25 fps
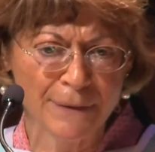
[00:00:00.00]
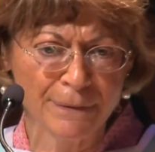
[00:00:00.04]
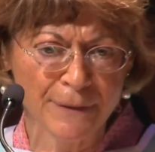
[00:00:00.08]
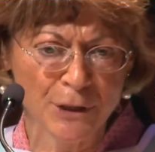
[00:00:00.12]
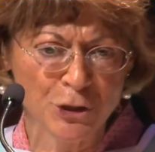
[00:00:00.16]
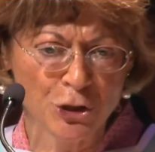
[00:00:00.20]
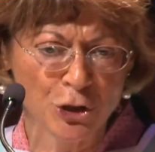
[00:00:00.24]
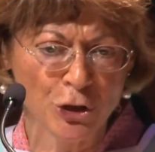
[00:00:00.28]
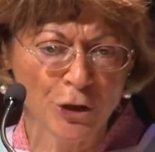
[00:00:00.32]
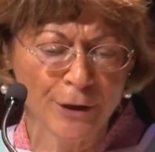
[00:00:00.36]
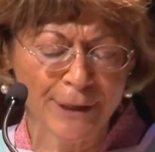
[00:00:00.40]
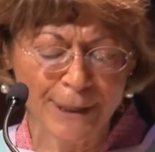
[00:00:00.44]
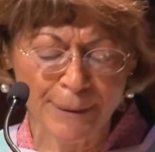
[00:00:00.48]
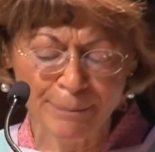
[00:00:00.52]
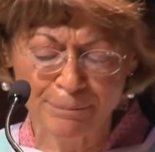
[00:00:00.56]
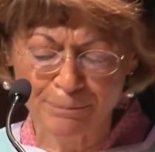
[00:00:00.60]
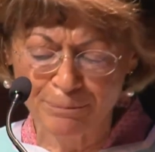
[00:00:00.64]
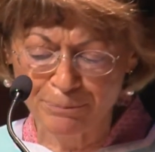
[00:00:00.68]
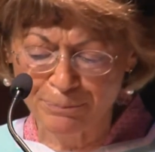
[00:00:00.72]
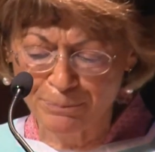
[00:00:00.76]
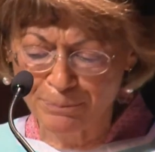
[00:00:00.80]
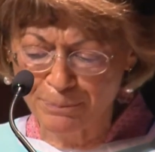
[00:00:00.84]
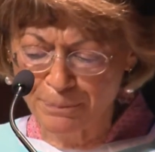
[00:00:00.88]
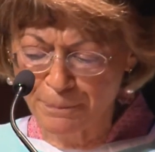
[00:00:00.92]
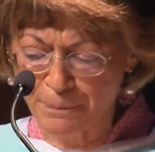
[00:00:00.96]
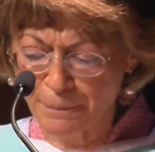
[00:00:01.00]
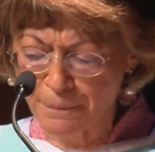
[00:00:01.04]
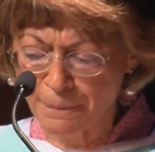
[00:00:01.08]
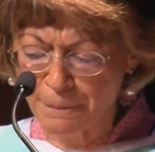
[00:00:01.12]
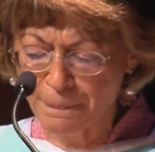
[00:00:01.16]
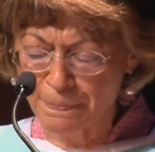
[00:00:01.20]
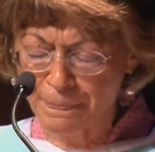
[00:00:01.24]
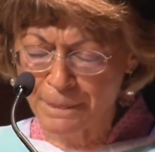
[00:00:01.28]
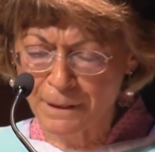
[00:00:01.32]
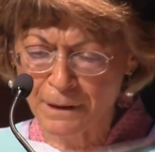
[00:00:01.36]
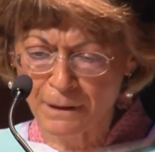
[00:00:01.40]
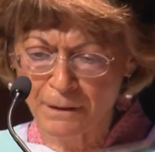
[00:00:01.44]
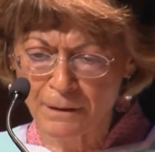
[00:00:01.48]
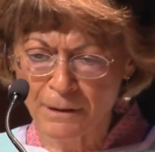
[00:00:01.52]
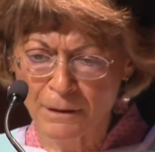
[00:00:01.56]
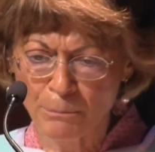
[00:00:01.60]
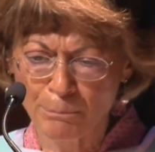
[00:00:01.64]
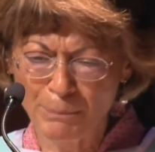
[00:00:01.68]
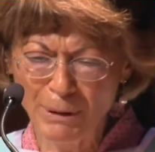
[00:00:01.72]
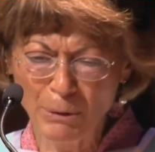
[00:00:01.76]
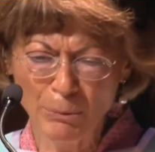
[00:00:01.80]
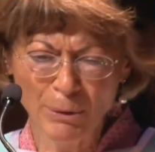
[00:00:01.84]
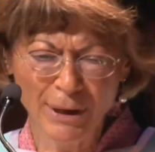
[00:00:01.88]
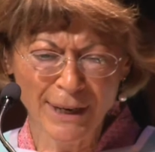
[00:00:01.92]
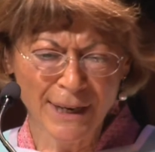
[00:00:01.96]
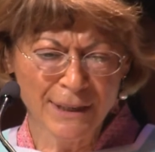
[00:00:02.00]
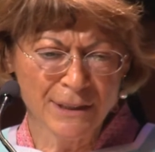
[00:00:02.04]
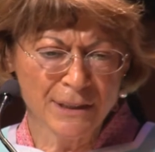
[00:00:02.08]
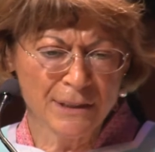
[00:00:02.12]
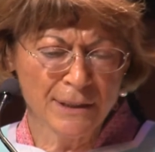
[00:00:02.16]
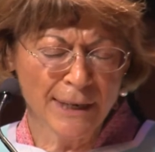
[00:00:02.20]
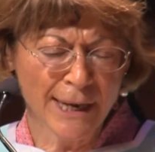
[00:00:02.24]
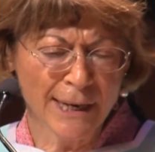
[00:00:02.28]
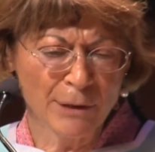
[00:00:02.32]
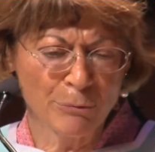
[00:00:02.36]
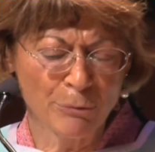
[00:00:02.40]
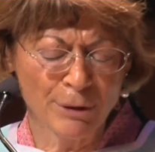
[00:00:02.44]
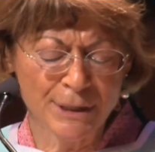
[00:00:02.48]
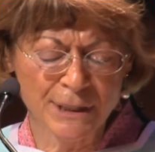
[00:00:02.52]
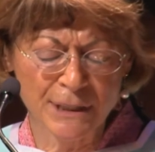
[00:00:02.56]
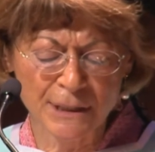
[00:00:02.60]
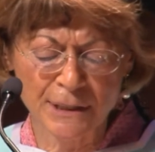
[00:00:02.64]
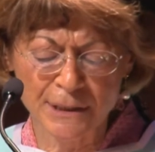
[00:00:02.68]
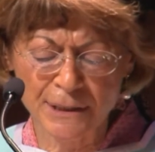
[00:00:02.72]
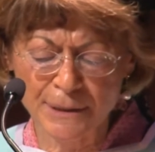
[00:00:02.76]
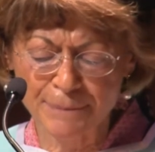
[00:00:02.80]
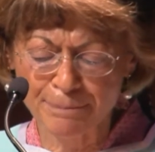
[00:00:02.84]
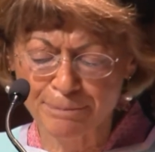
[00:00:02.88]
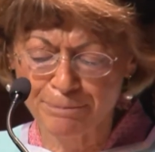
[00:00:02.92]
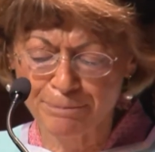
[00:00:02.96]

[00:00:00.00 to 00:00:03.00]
the journey. Be willing to take risks.